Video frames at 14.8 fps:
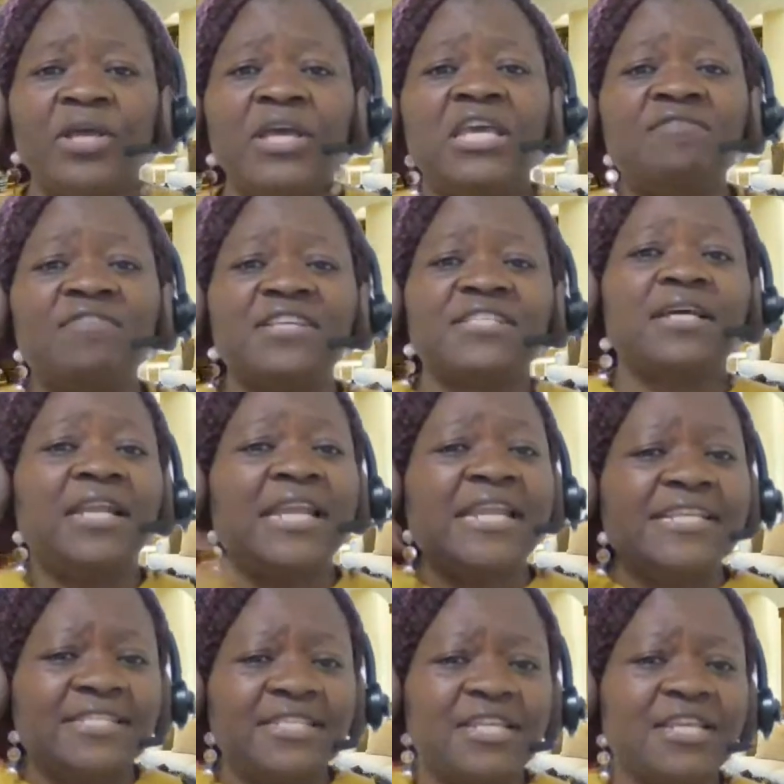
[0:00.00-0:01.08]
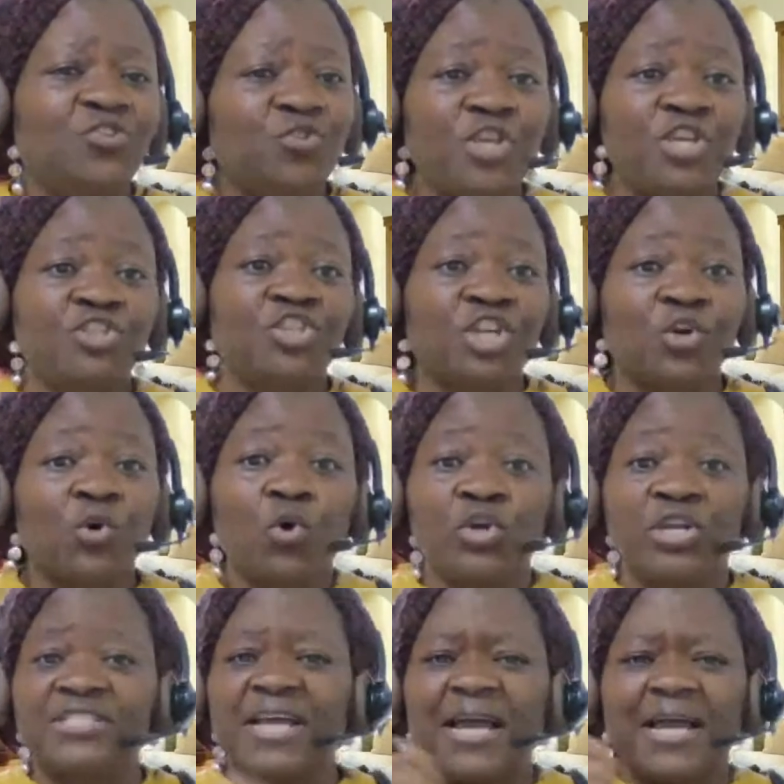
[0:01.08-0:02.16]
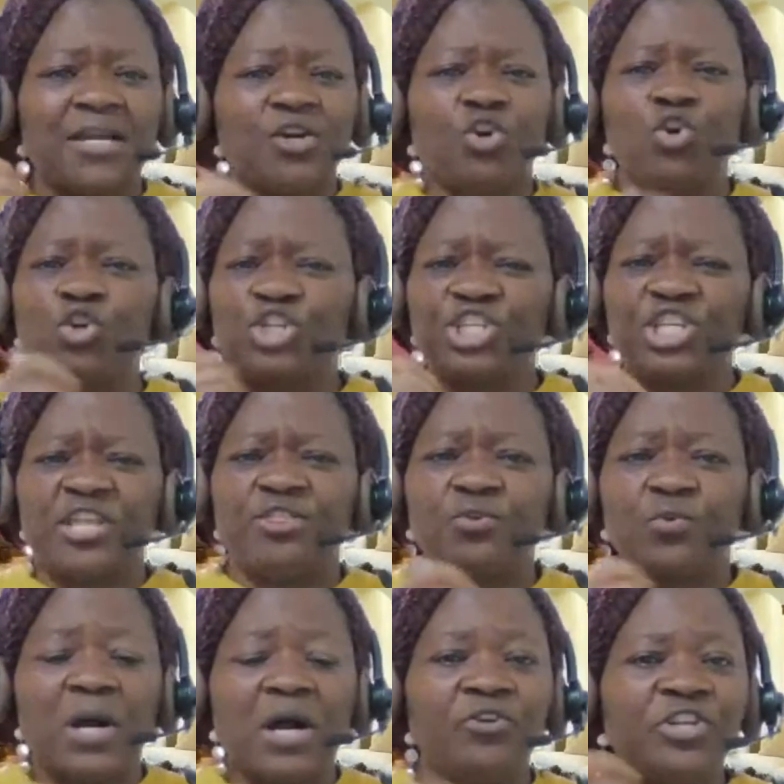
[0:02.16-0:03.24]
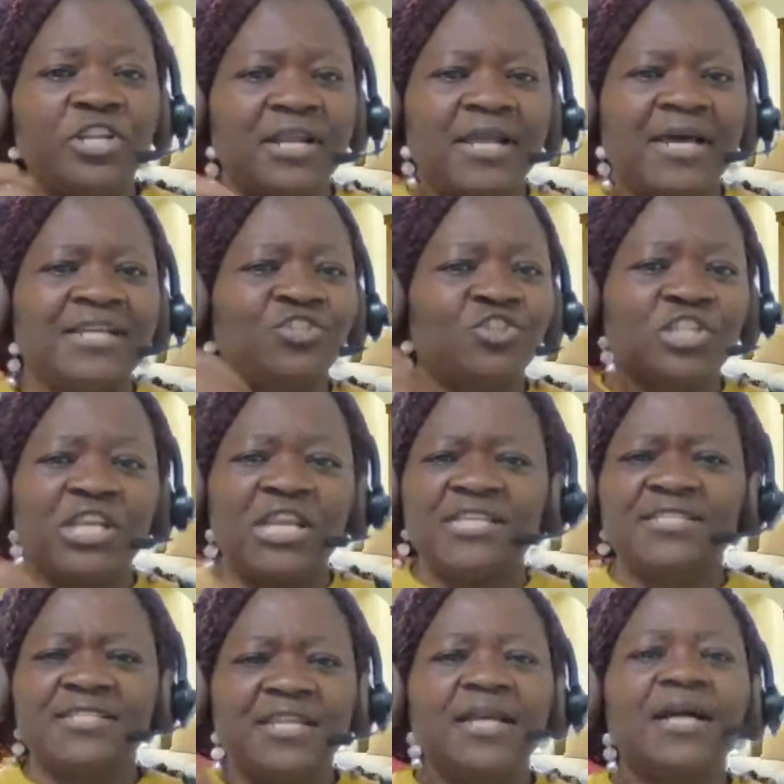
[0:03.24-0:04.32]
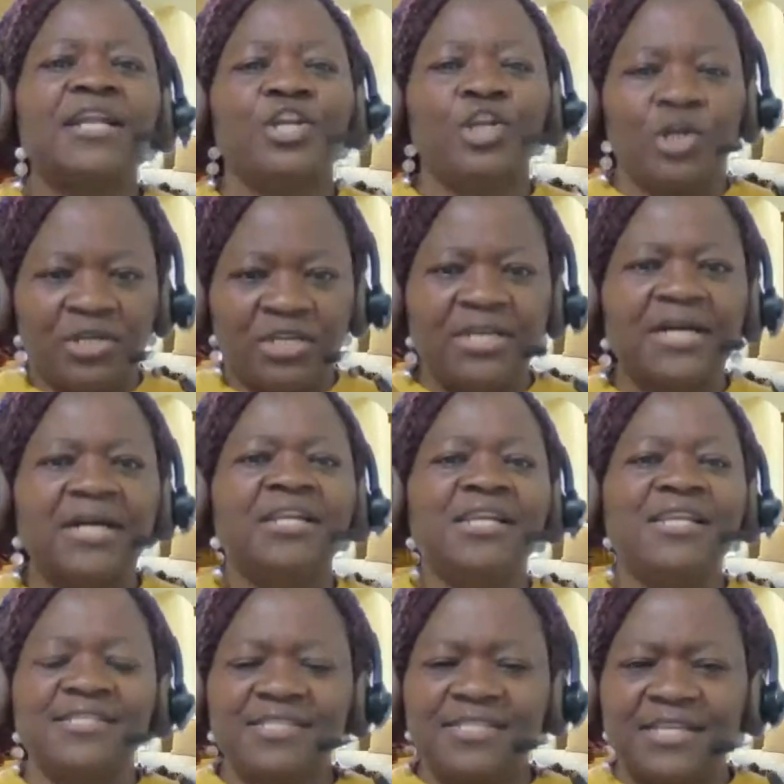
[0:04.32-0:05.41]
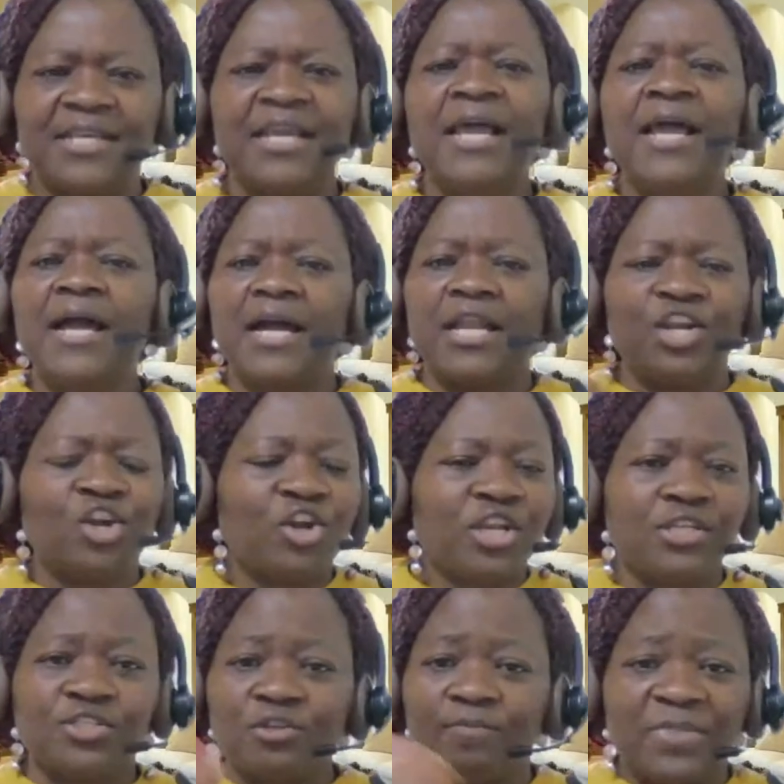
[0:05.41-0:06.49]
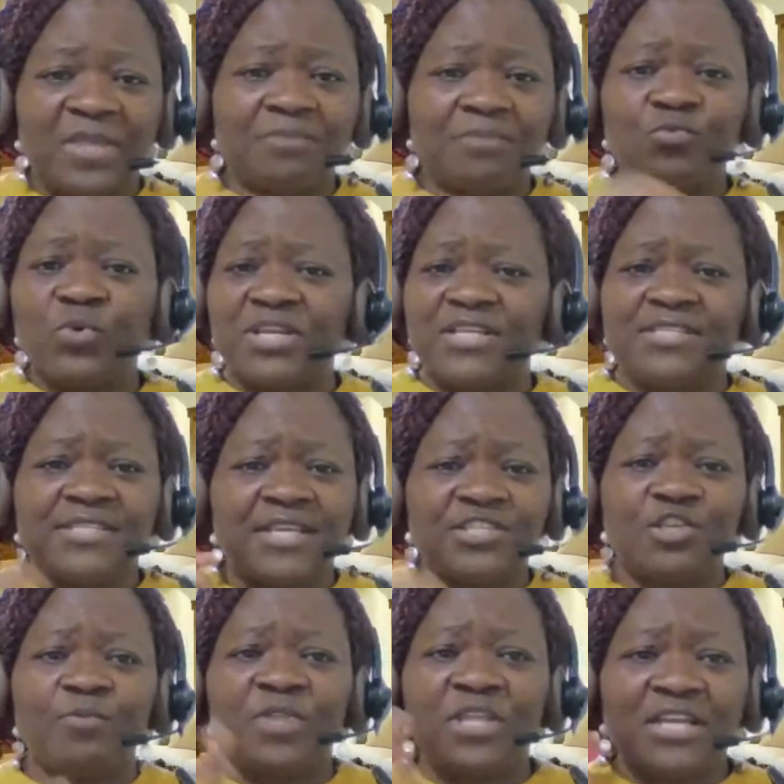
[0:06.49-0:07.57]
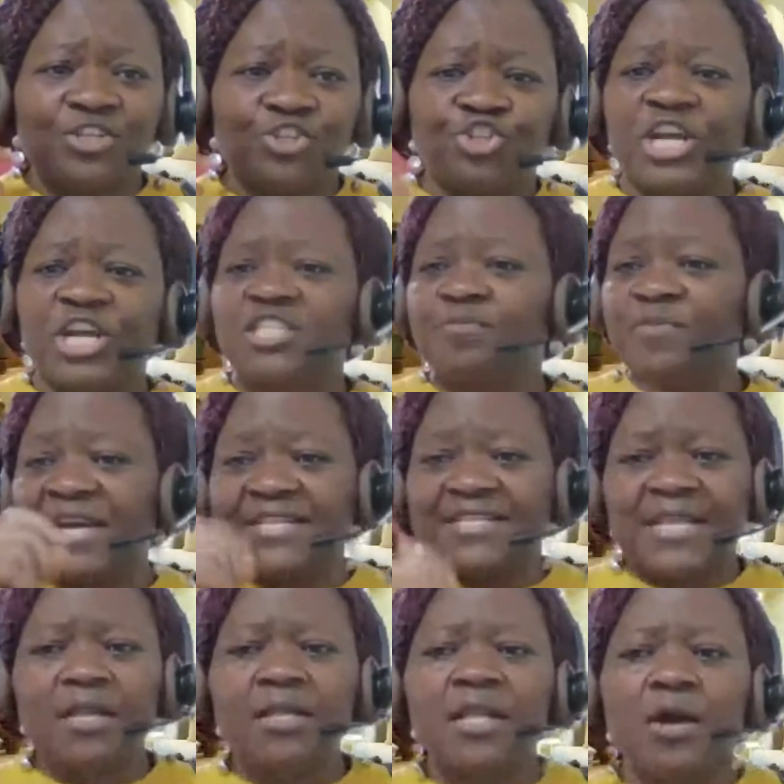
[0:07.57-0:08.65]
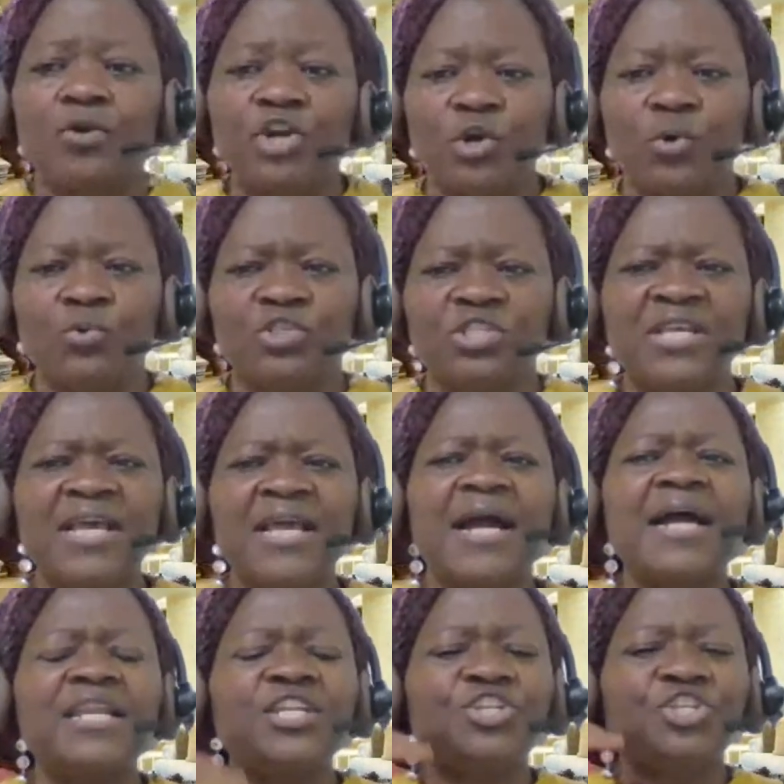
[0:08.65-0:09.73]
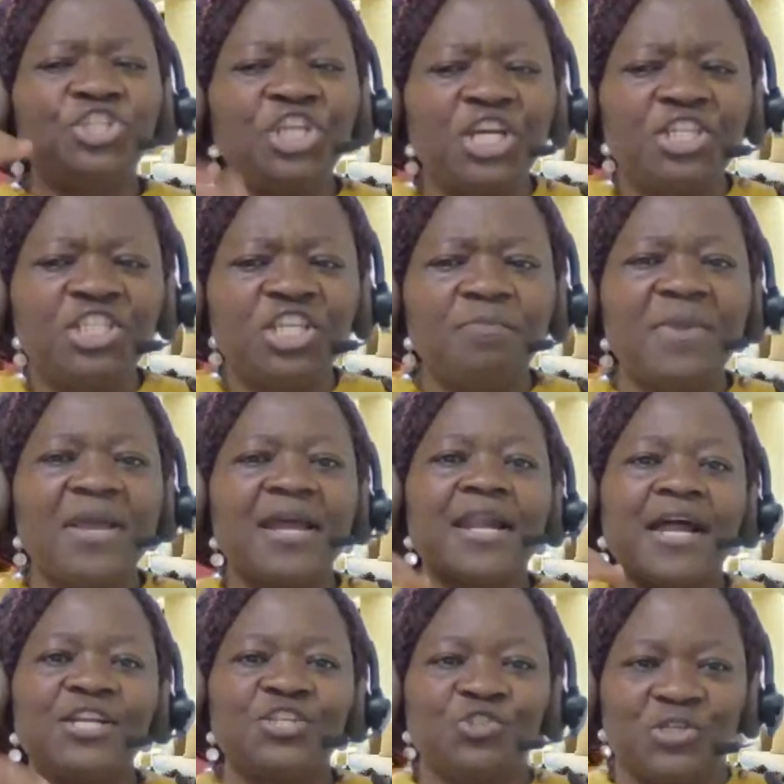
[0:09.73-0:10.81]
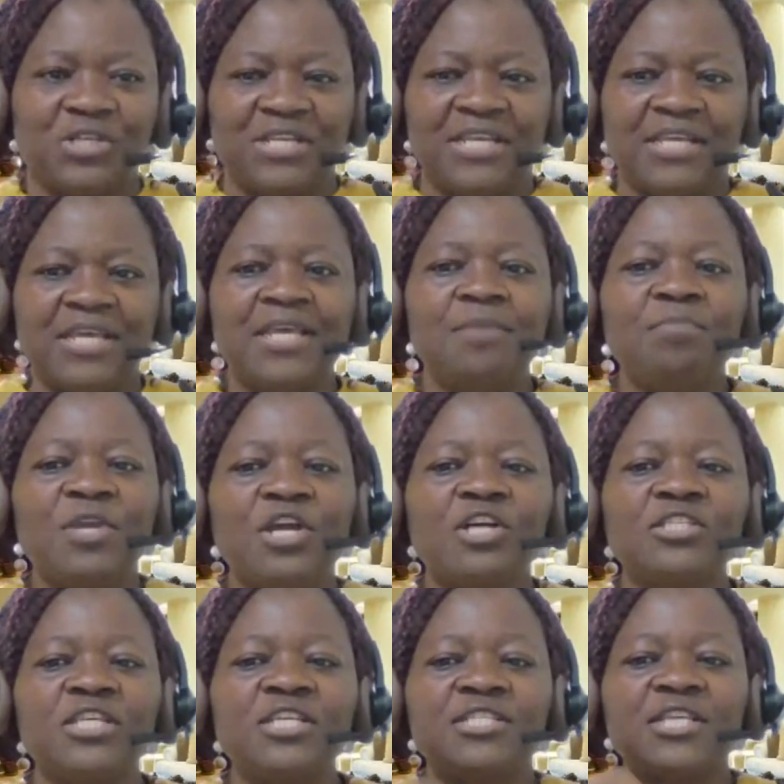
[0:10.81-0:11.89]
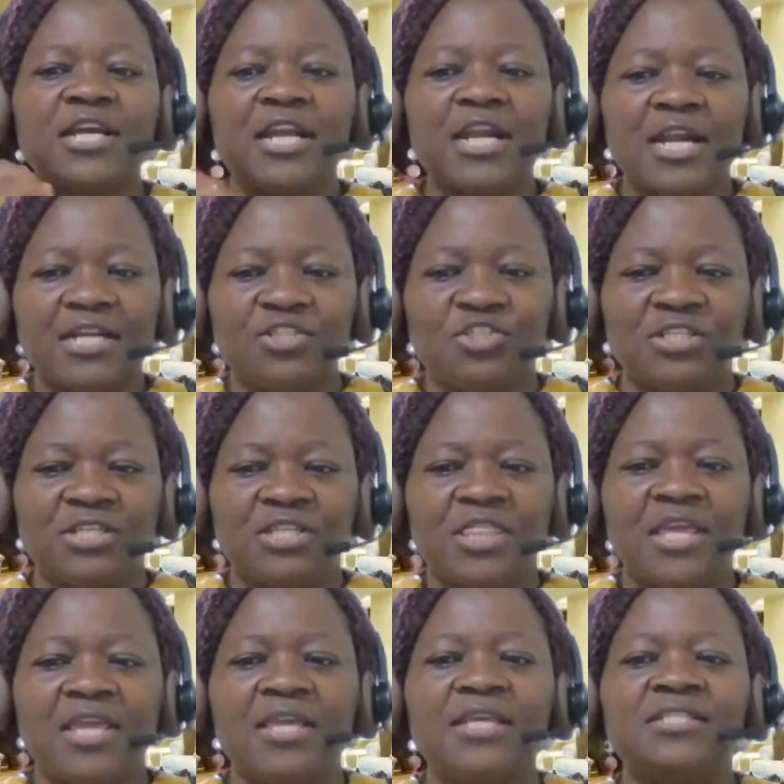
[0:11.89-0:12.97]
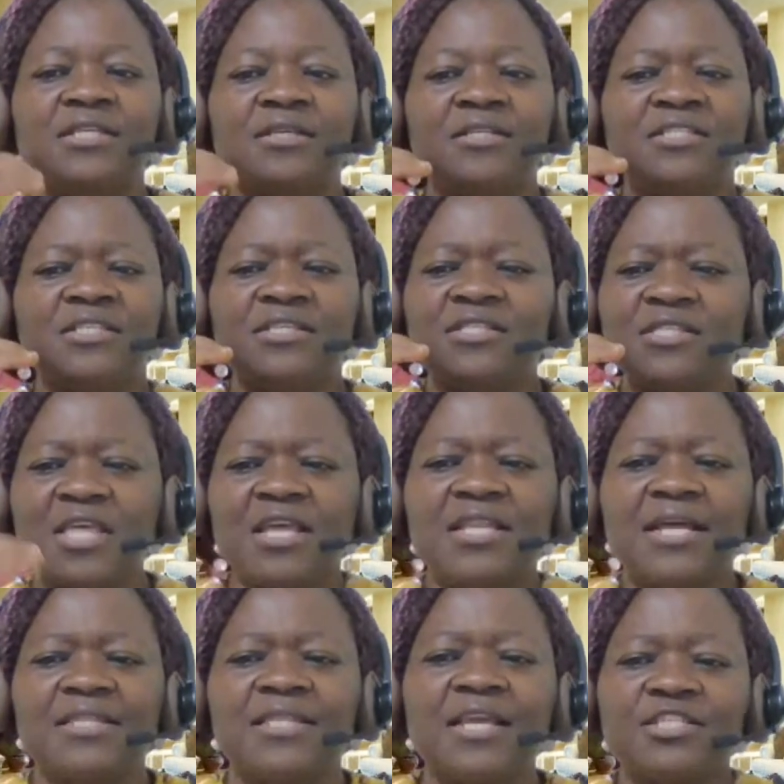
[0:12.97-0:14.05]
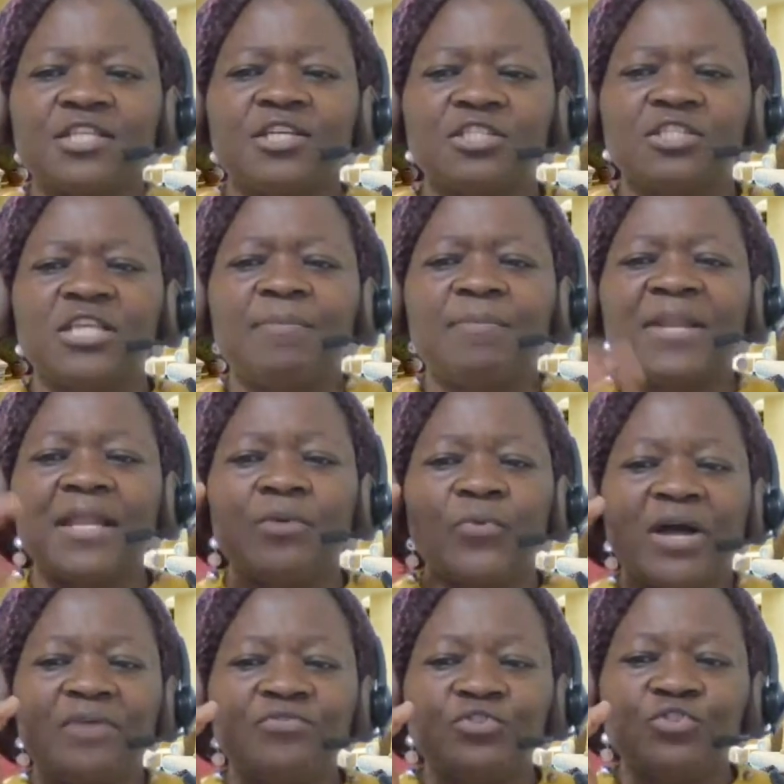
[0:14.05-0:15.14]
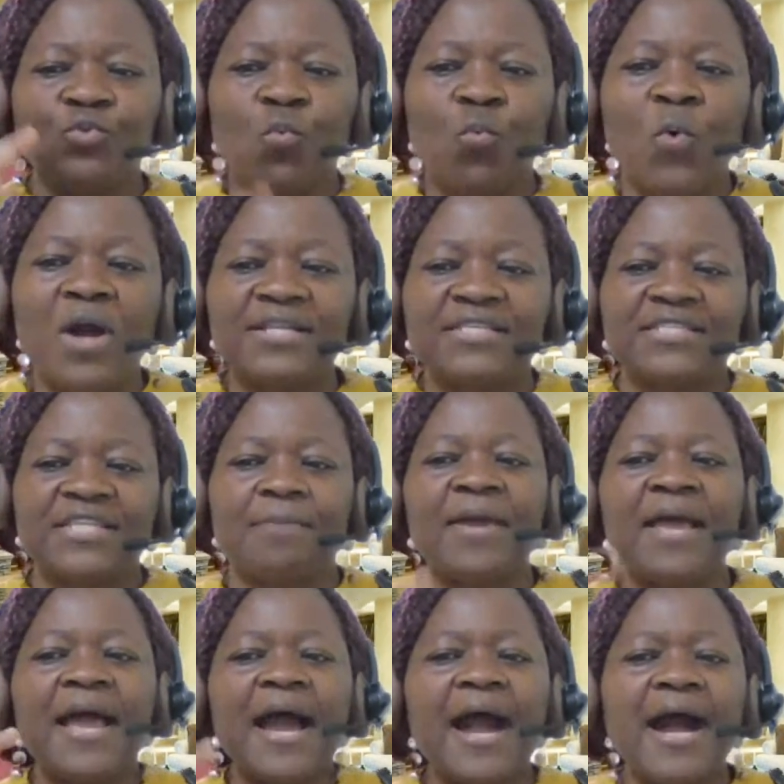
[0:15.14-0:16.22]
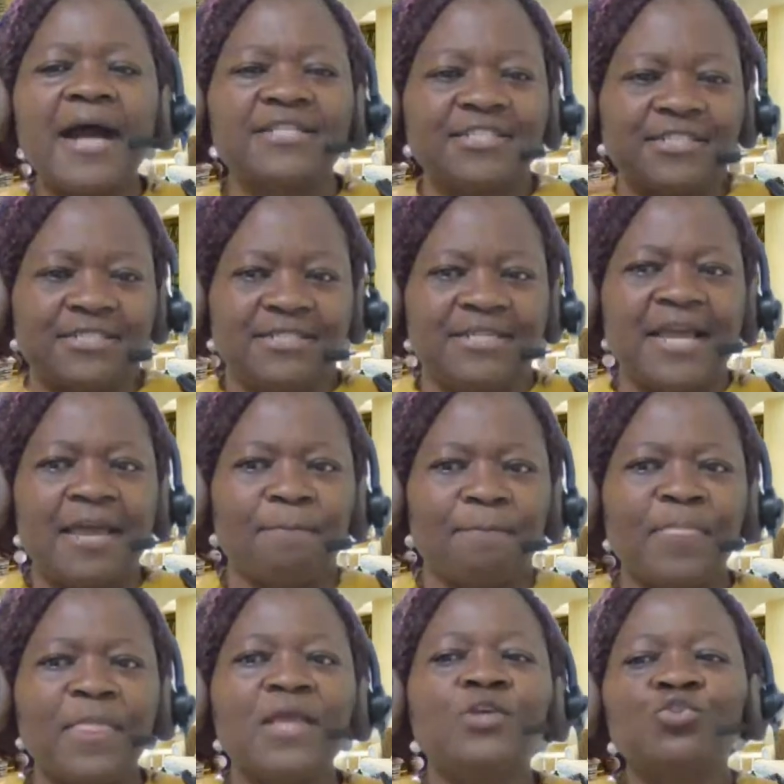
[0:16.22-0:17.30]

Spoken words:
If I start listening to these recordings, I can crochet throughout the night, just listening and nodding and listening and nodding. Sometimes when they say something that strikes me, I take down notes, and it's changing me gradually, because it's a gradual thing. It's a thing that takes us there, but then we have to do one step at a time.